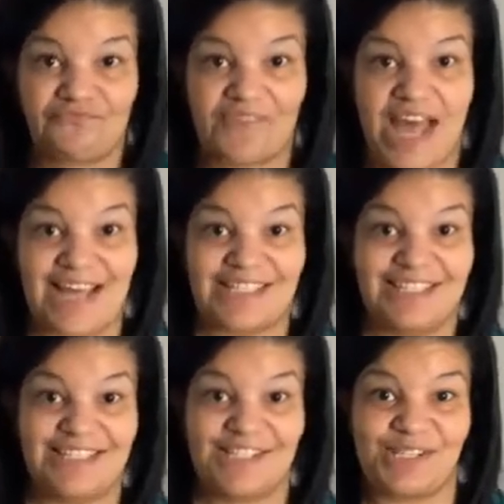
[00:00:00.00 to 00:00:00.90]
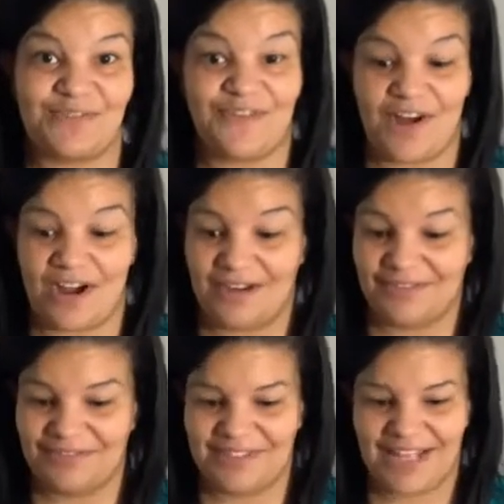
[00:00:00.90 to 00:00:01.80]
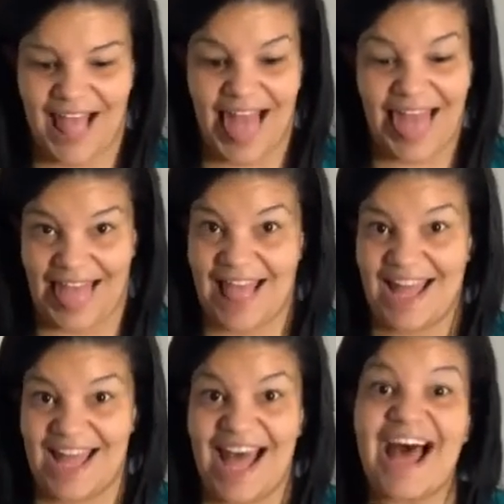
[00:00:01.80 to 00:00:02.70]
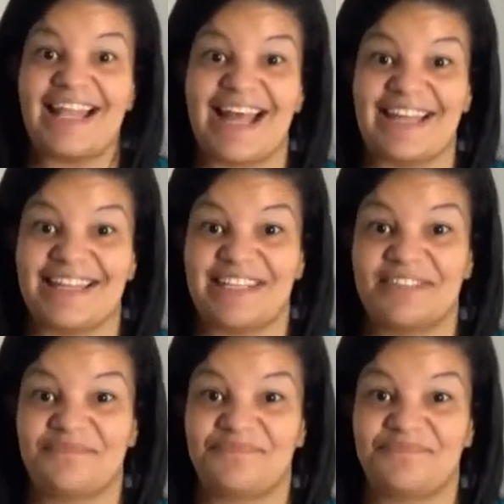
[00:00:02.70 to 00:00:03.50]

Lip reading: How's it look so far? I like it.